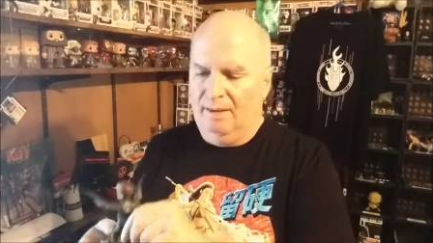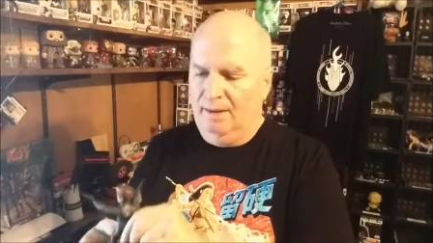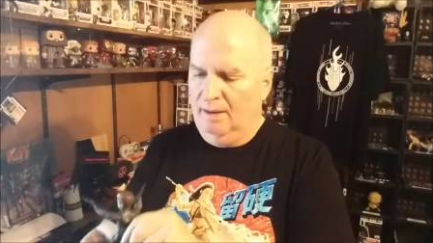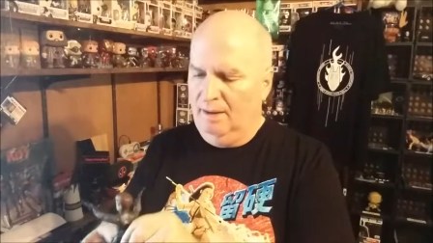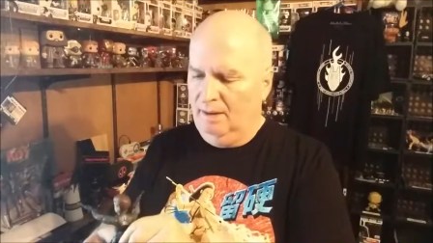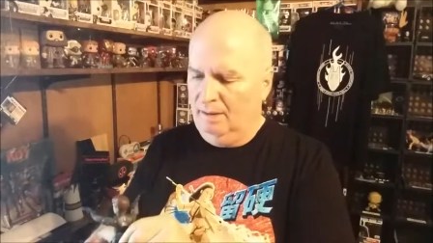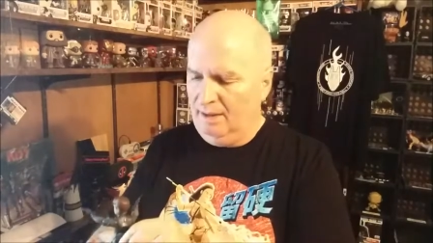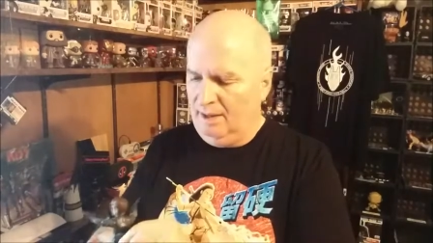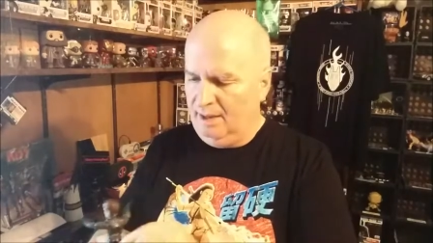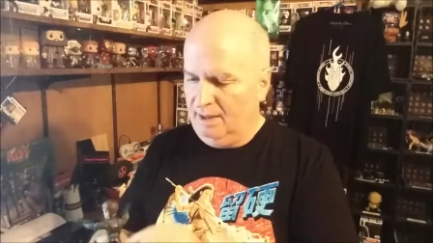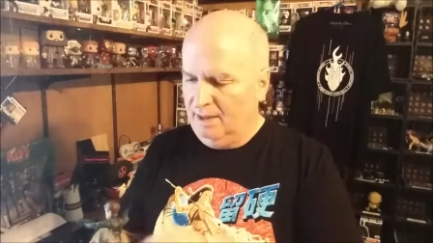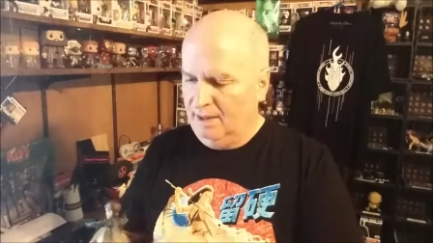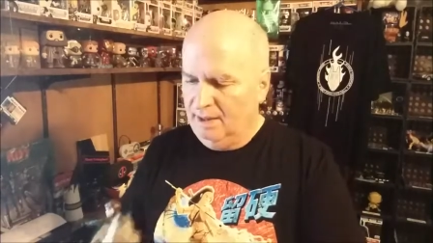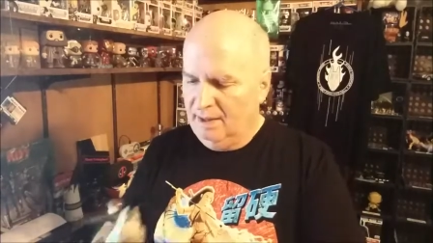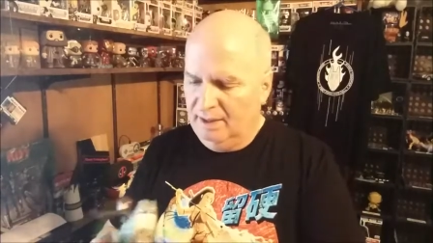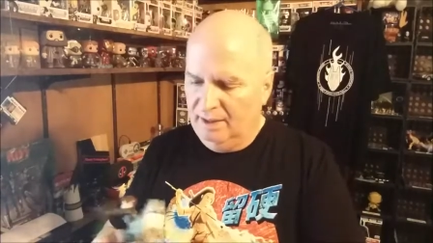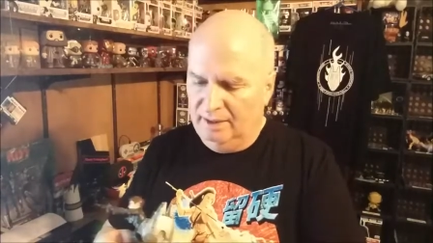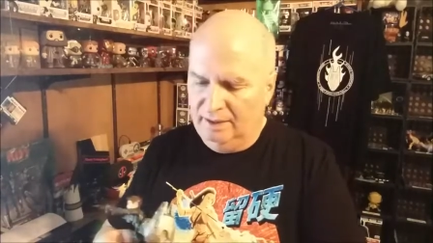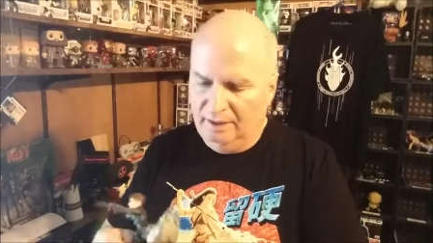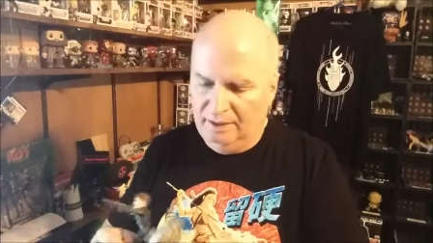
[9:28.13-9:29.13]
Okay,
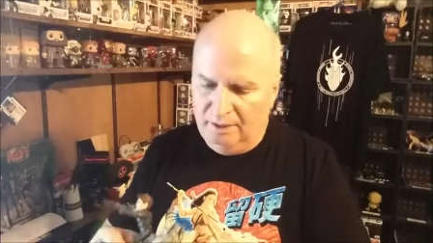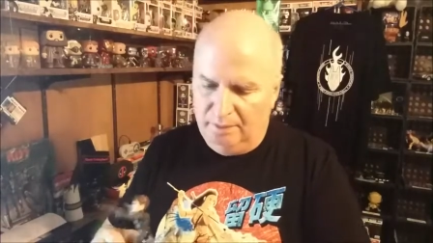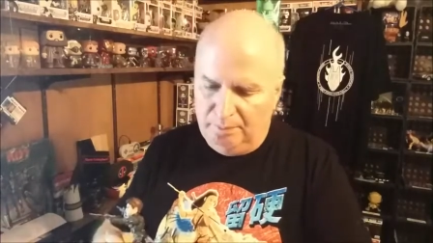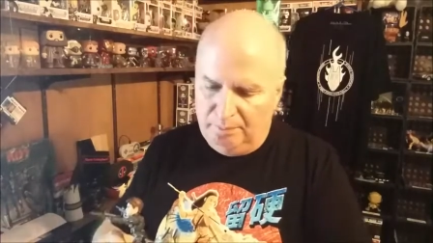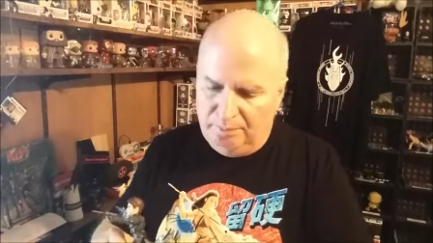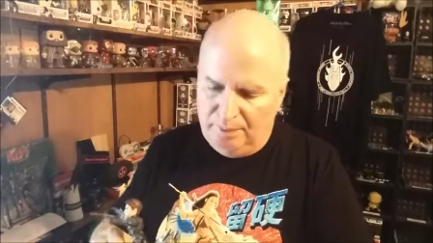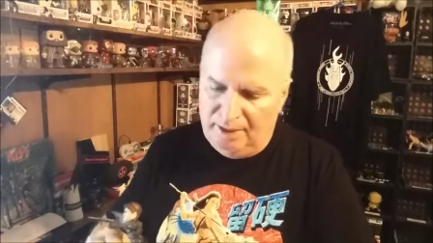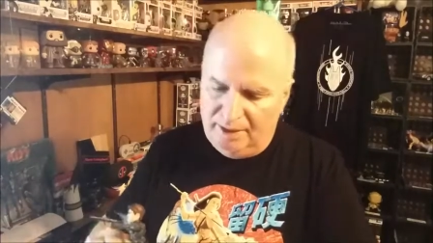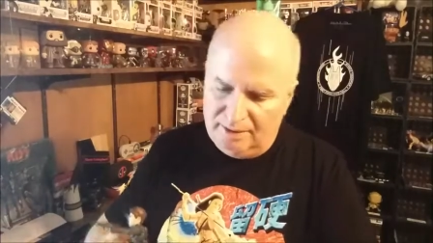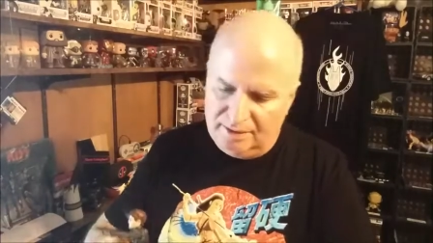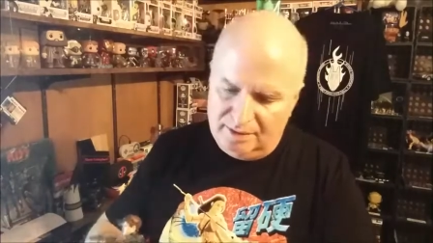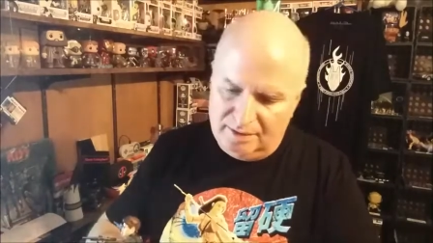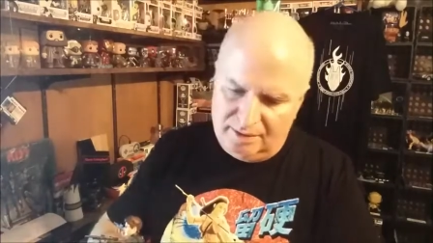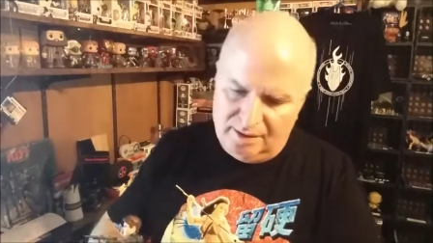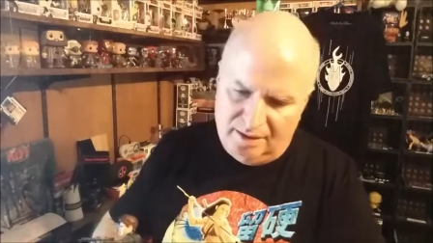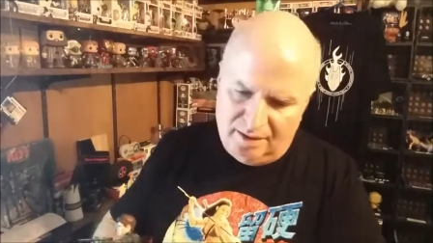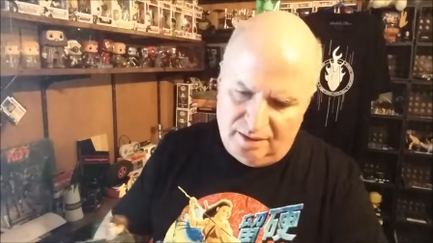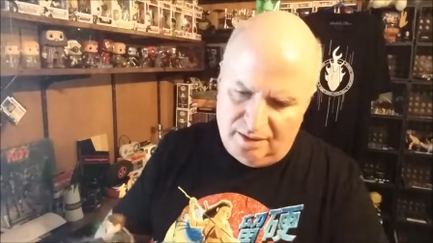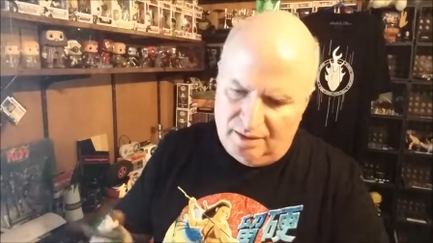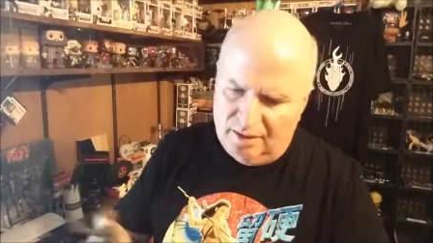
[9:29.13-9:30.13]
and then the
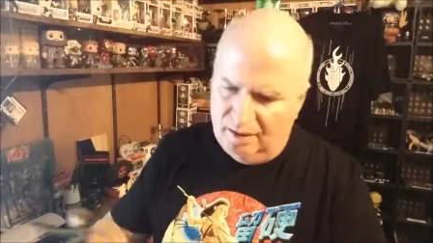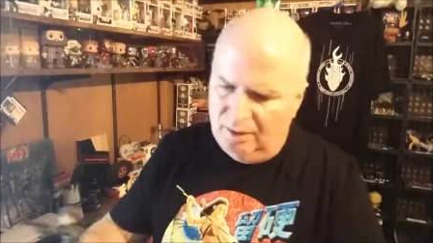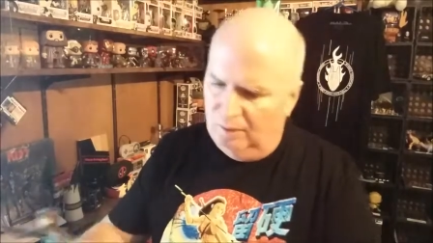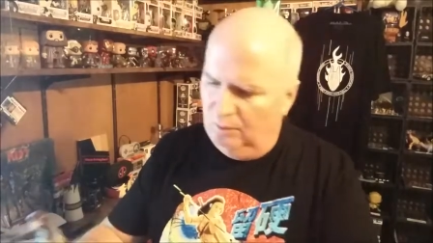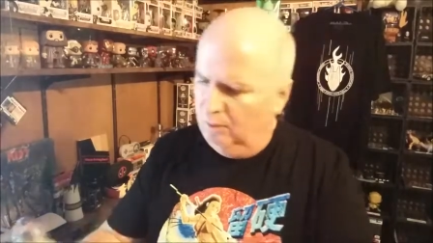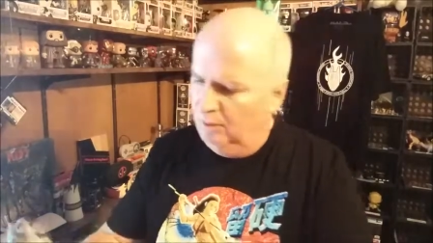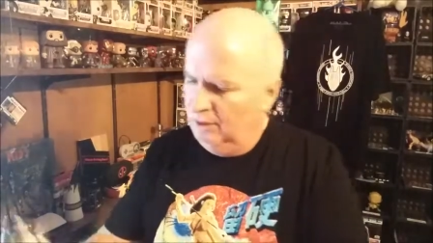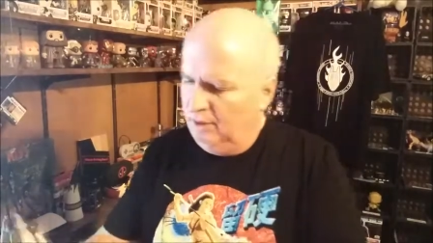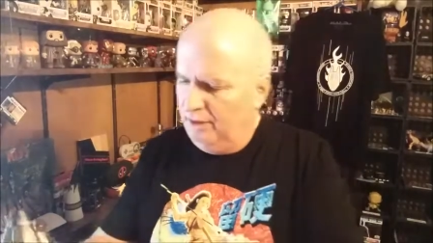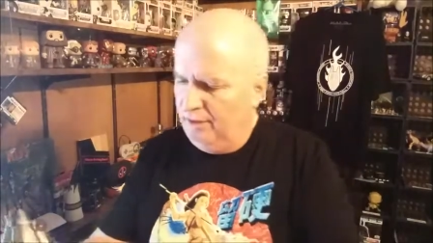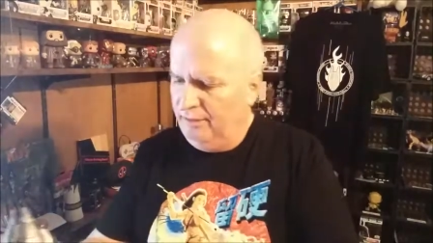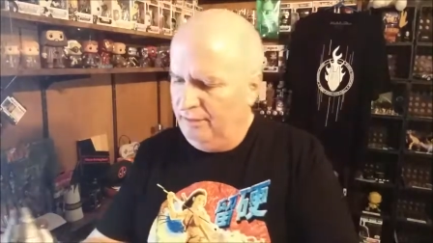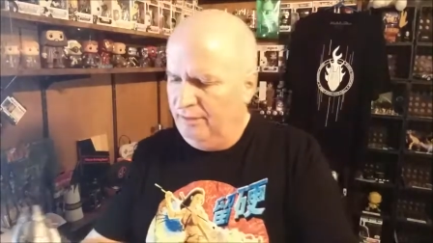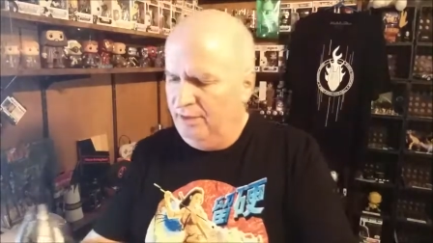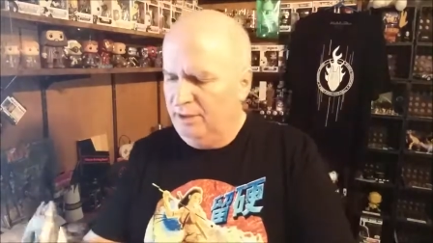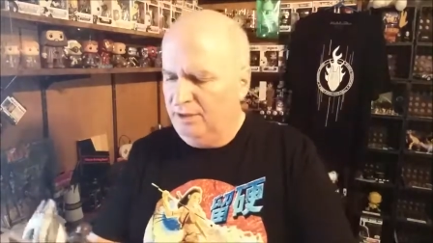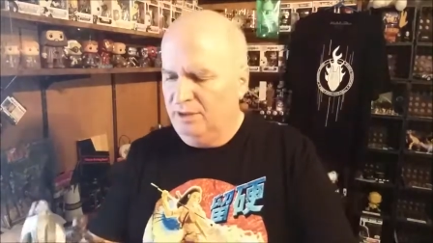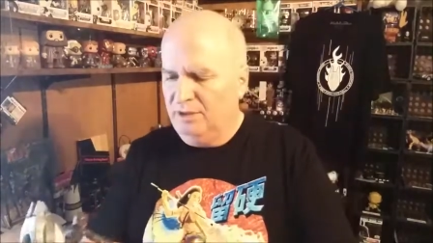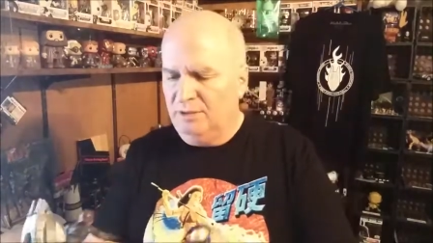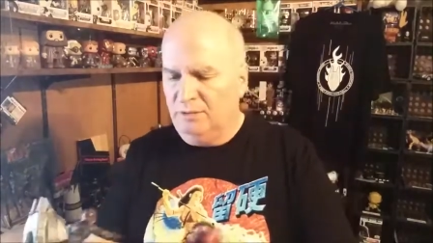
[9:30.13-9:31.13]
pieces. Why do they
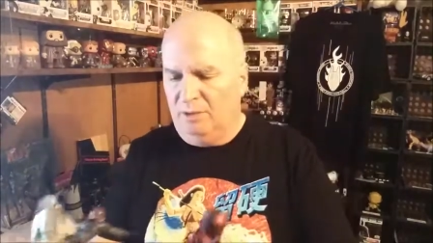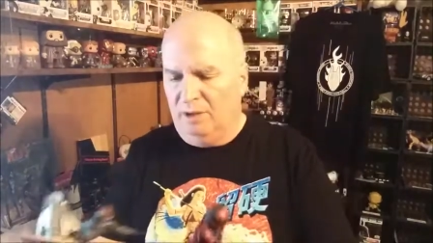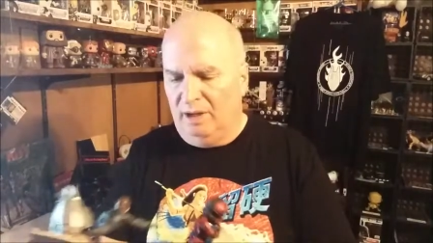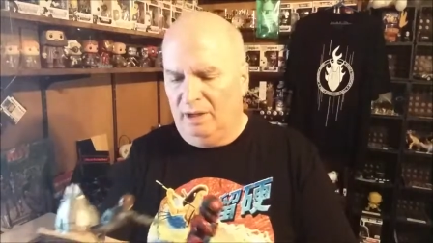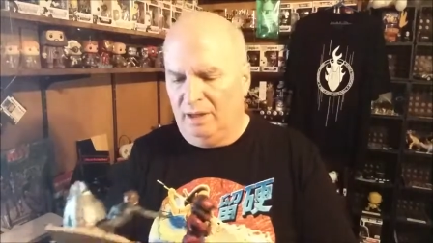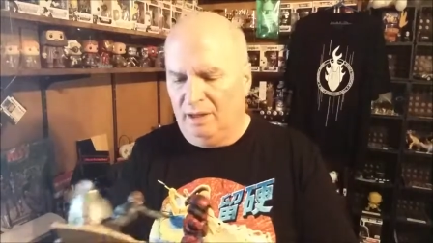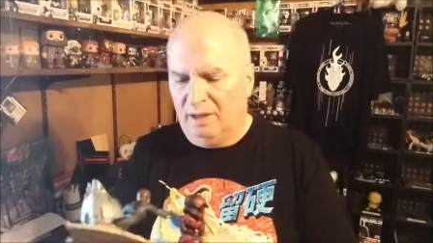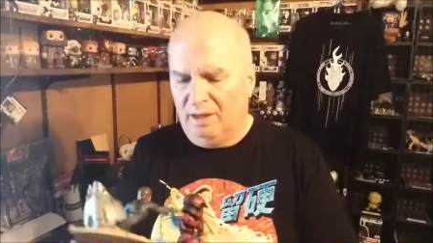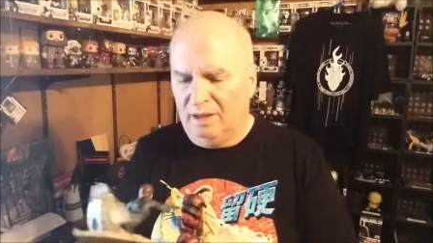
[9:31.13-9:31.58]
fit this way?